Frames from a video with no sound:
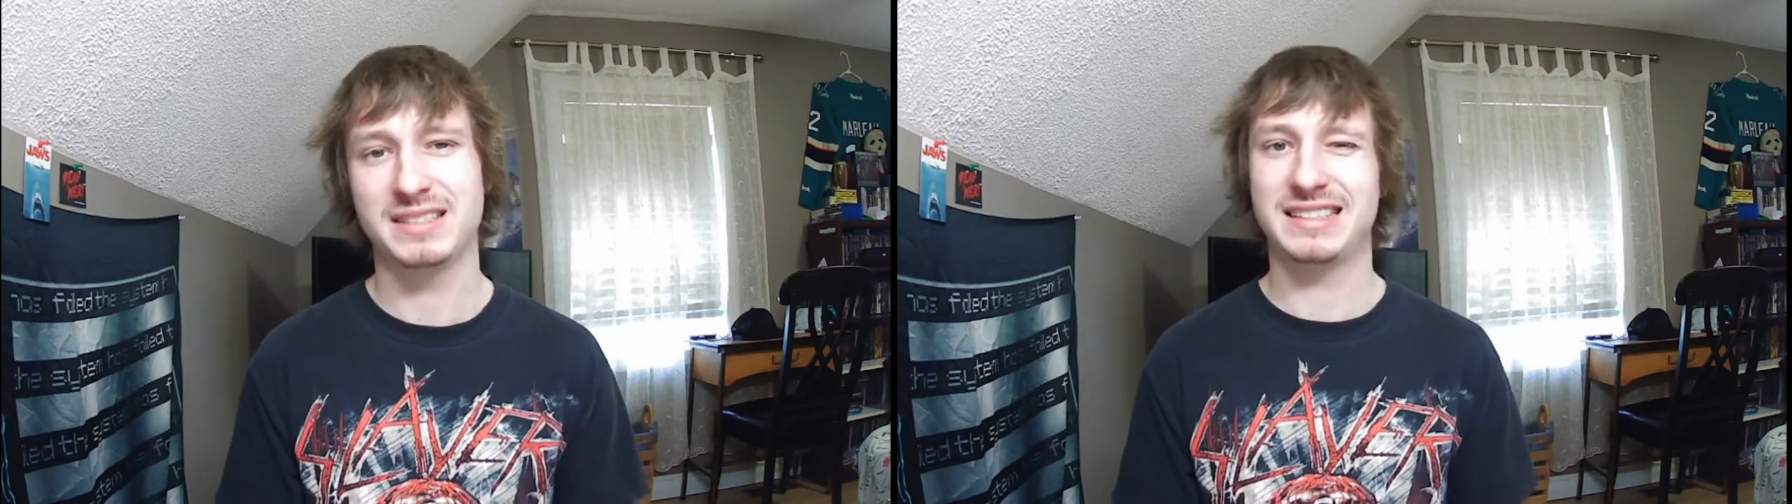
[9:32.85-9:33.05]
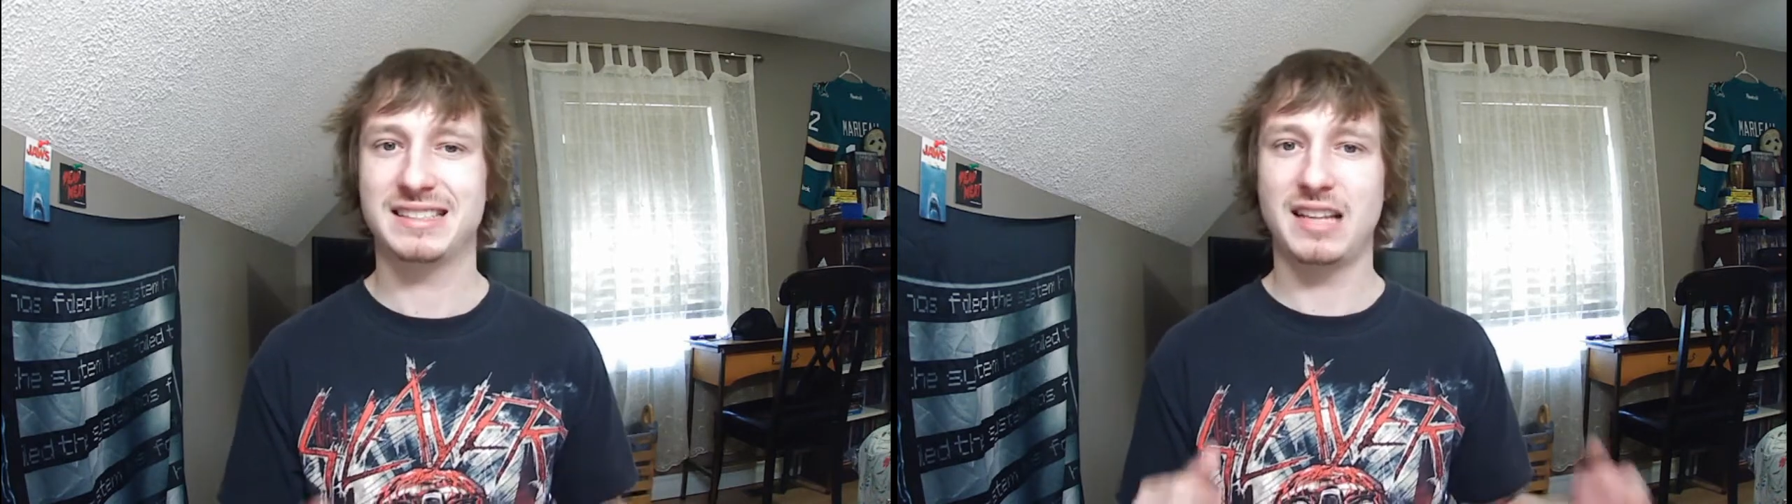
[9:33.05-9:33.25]

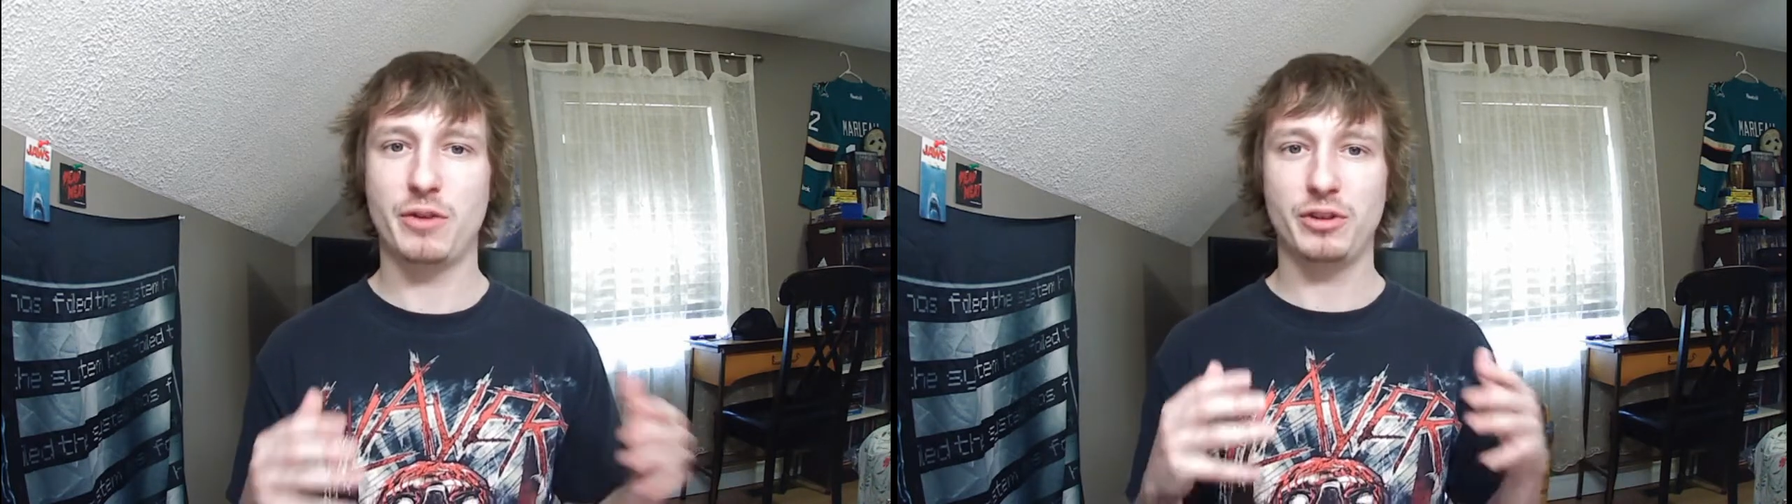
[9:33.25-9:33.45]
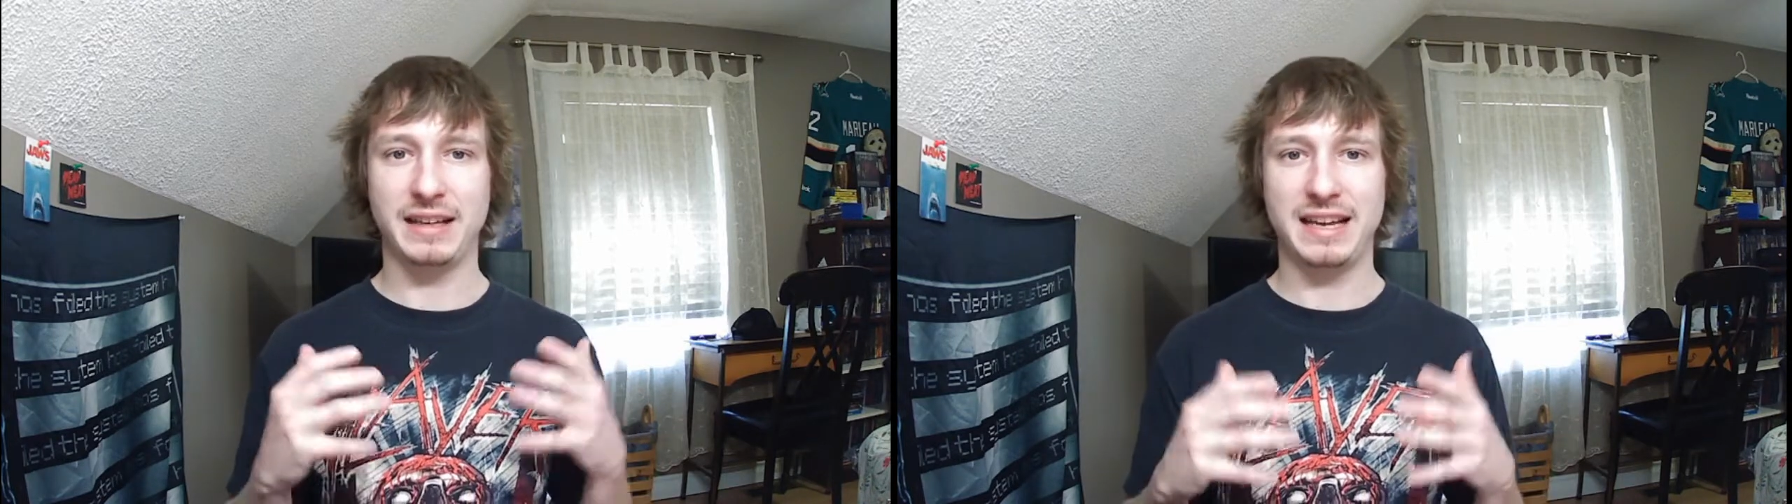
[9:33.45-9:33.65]
and it's not
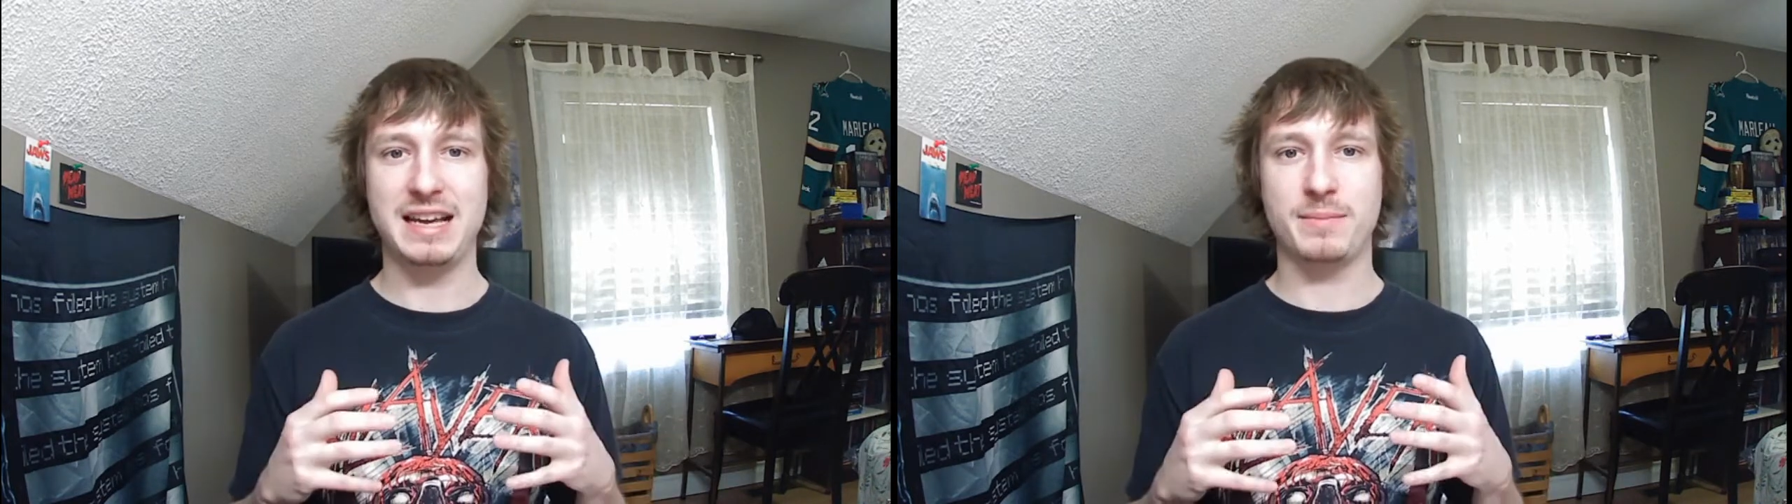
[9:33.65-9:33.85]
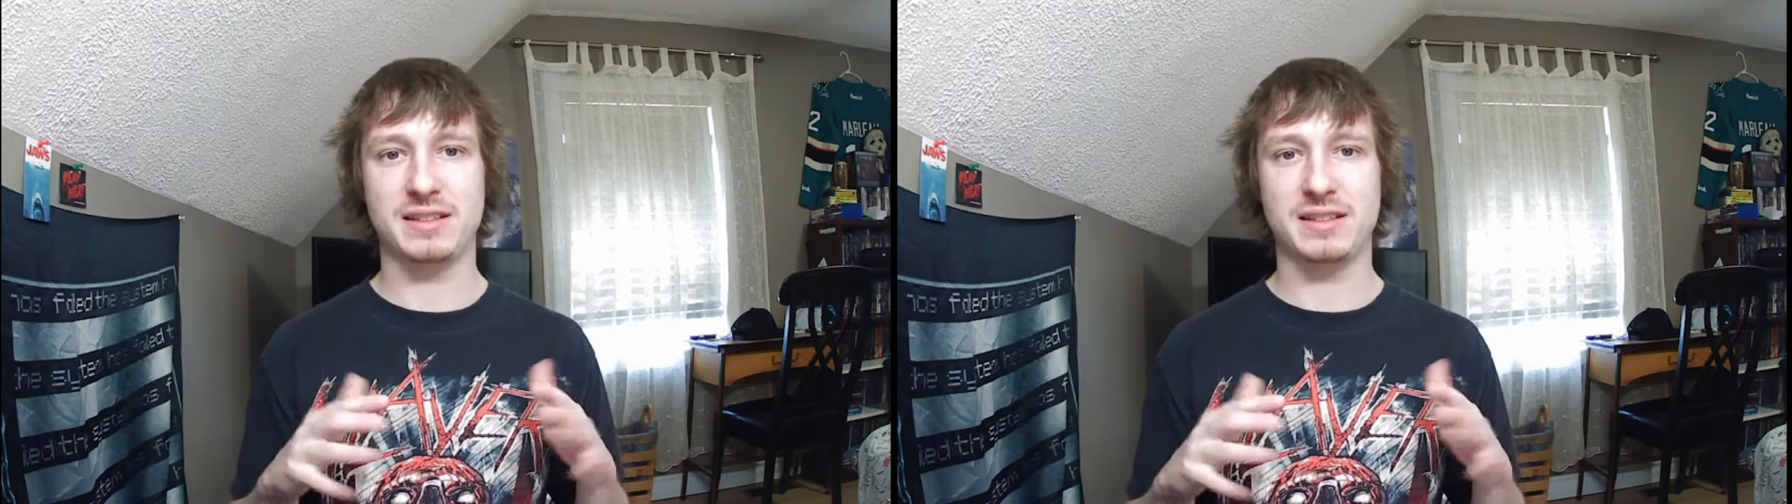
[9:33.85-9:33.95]
really him,